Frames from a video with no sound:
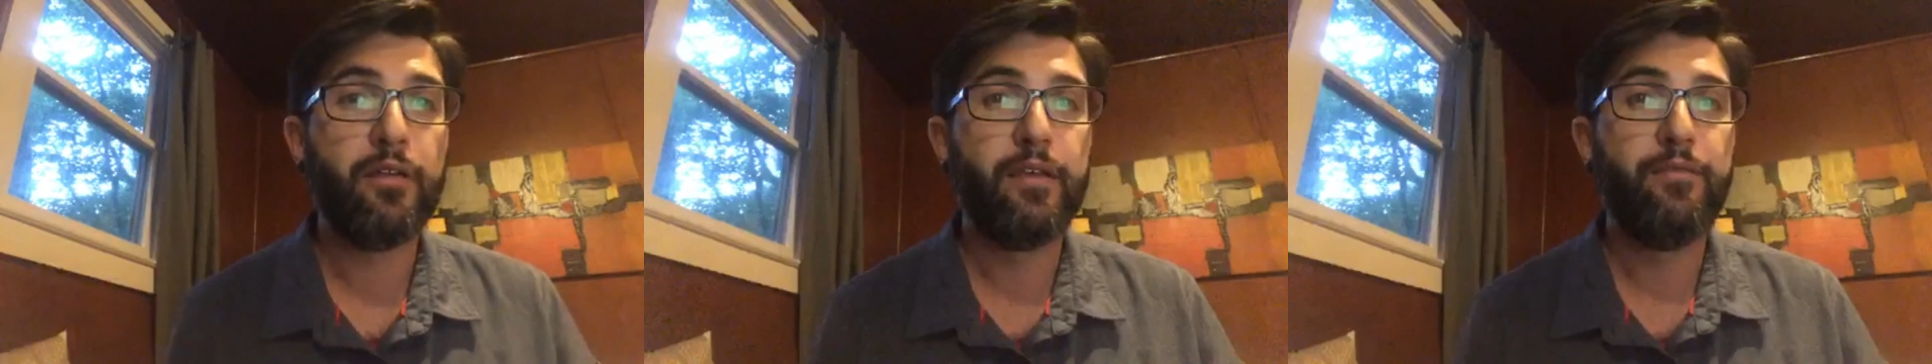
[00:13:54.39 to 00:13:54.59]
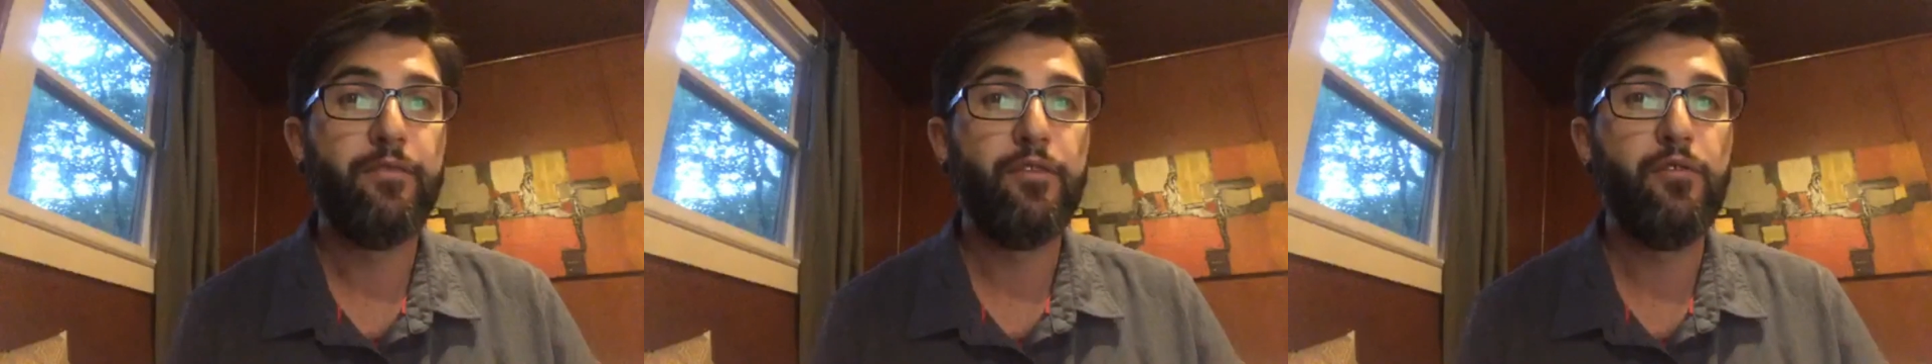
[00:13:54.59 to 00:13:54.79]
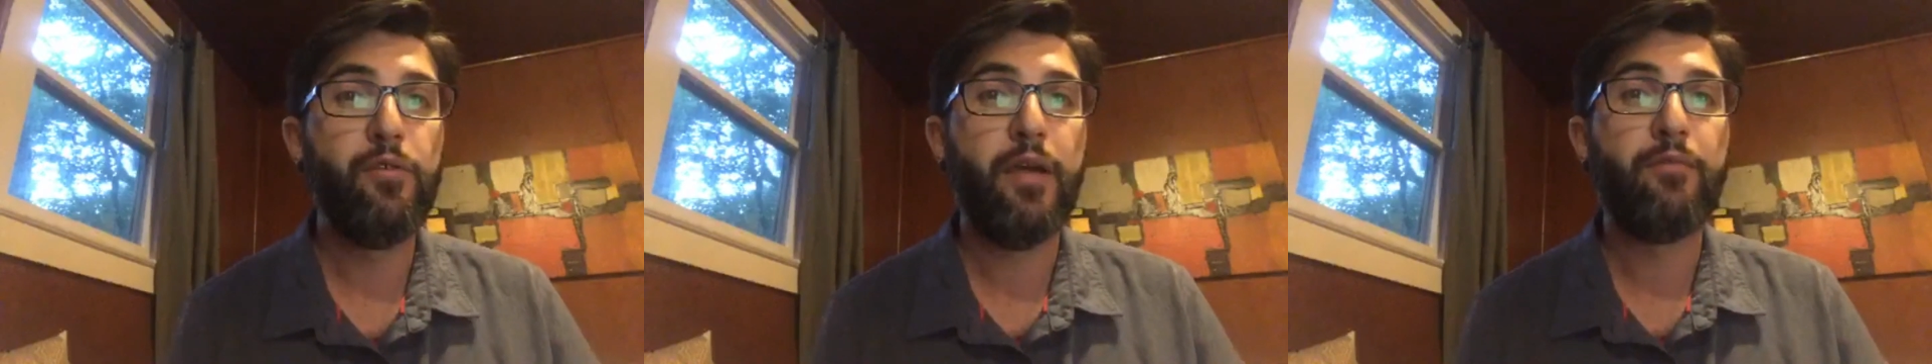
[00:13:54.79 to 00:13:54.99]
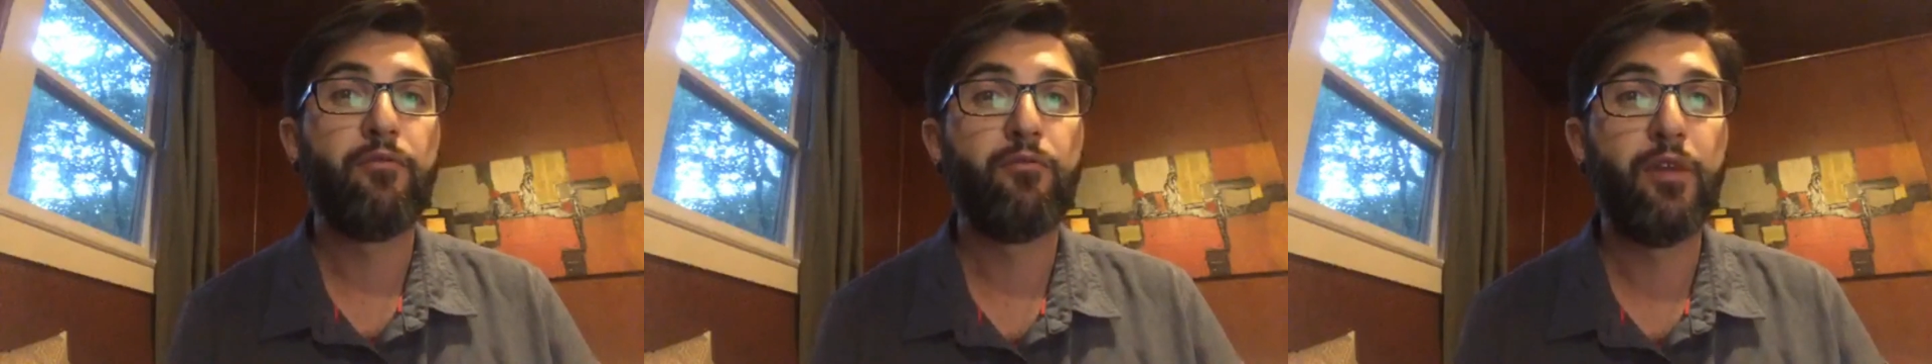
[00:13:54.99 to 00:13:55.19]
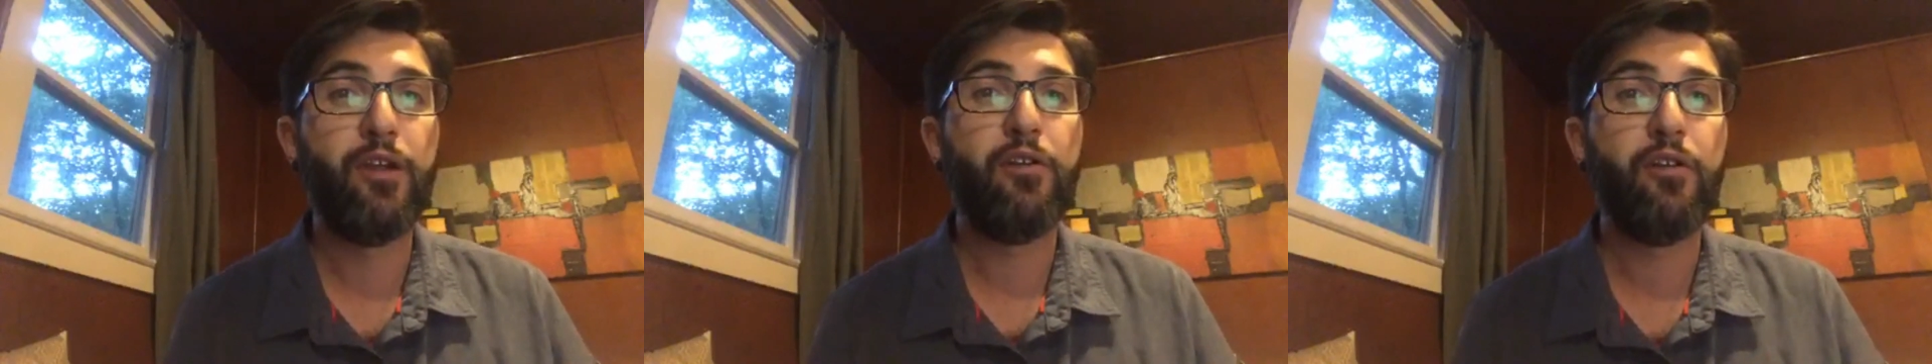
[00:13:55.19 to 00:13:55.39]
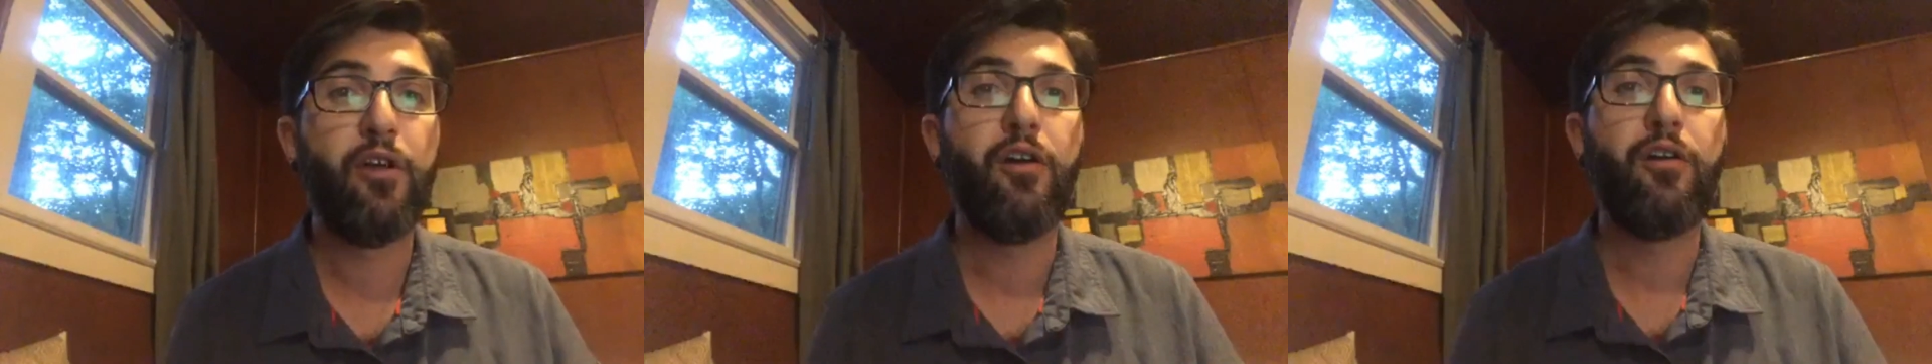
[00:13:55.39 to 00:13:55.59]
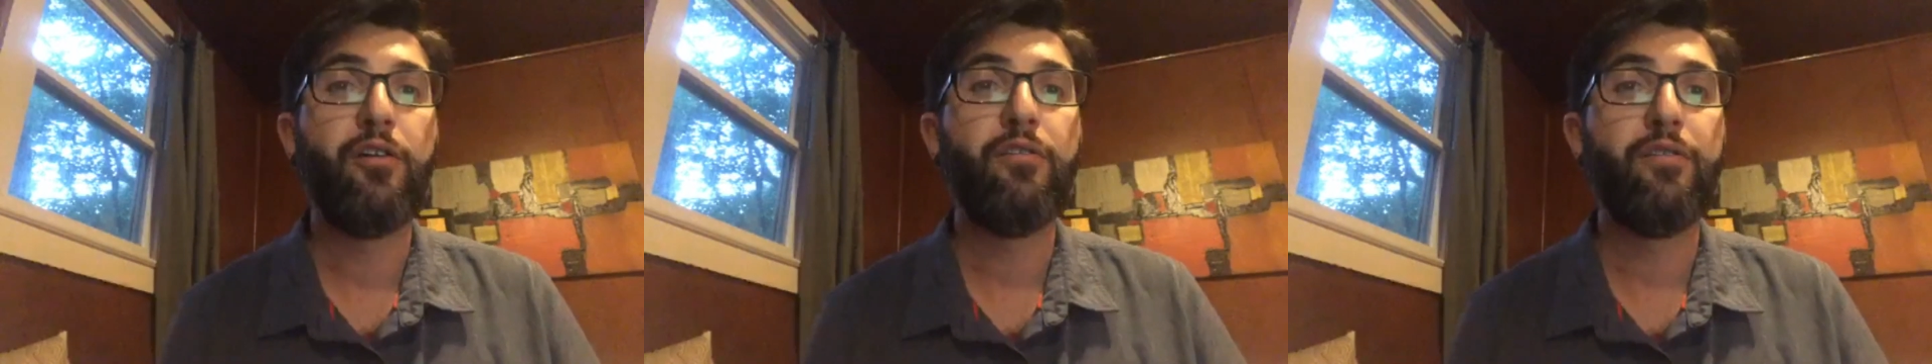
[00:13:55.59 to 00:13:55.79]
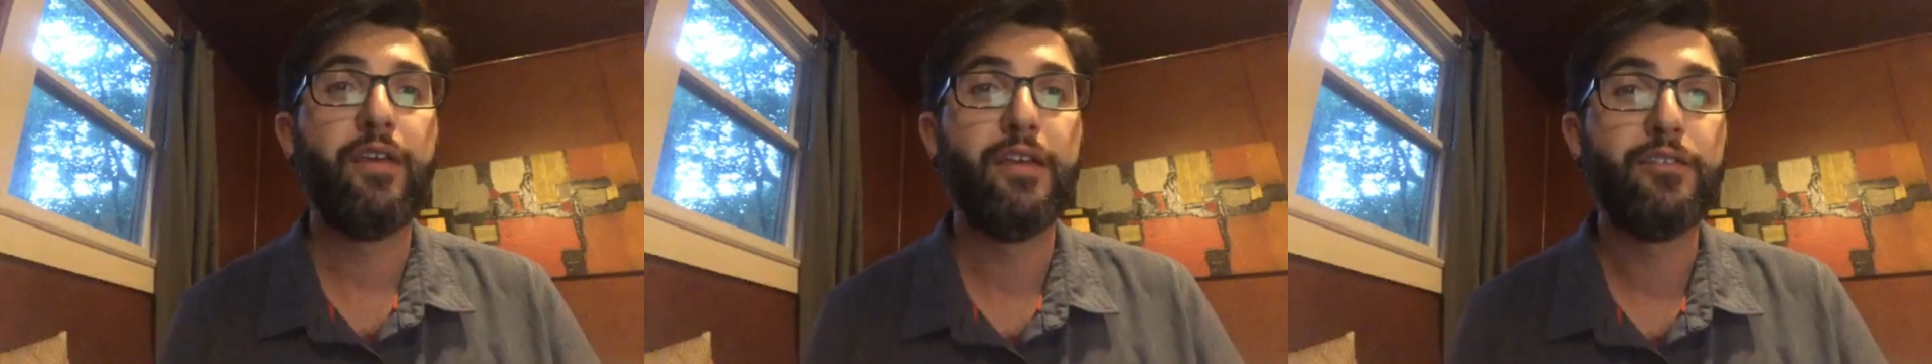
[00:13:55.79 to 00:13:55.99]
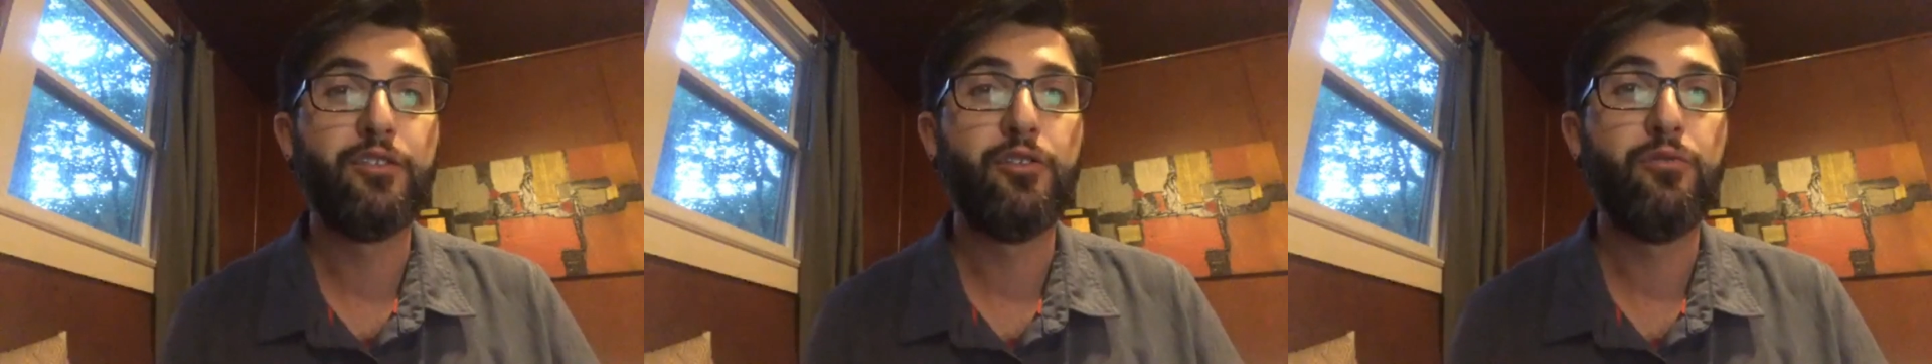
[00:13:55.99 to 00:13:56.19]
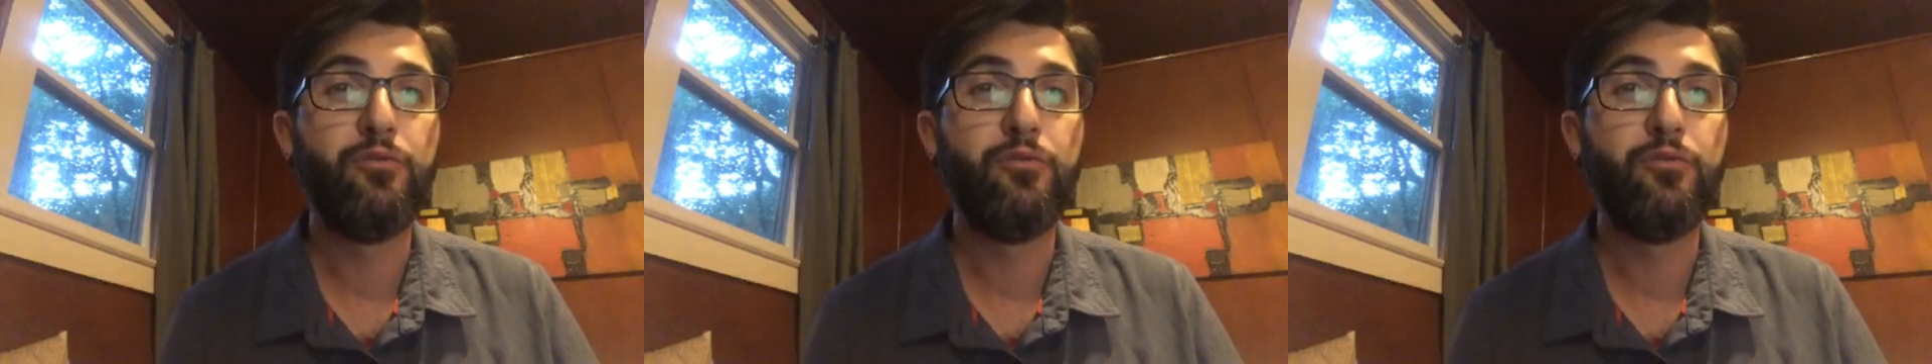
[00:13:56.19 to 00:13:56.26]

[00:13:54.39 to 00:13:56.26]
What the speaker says: if you do have a rare car that